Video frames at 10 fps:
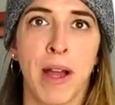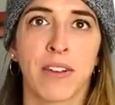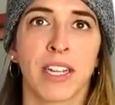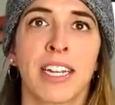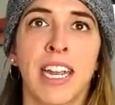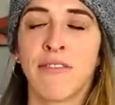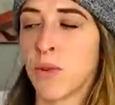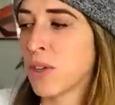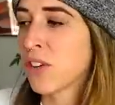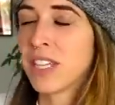mount I gave you
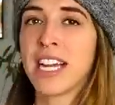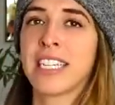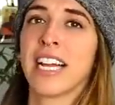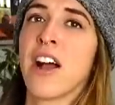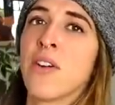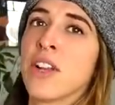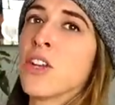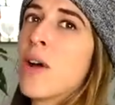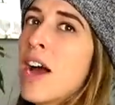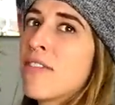when you're laying down and
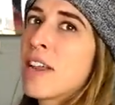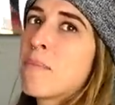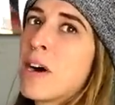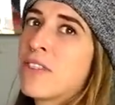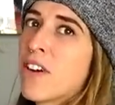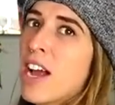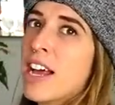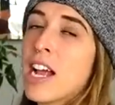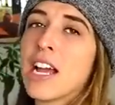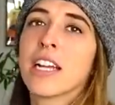you have that above your
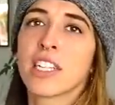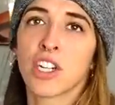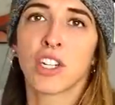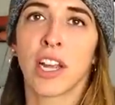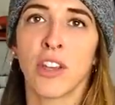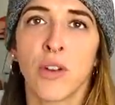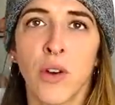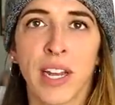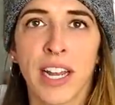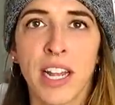head. Should, can you go
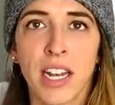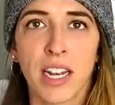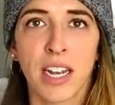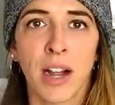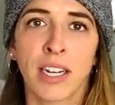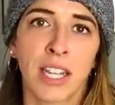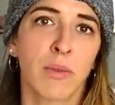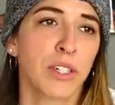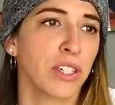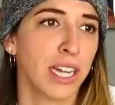get it? Yeah. I think
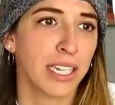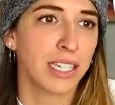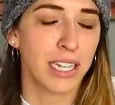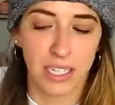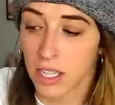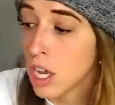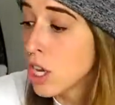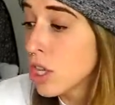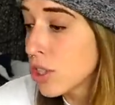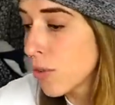we should test this.
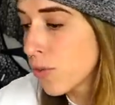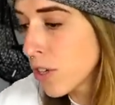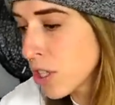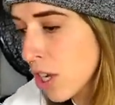So first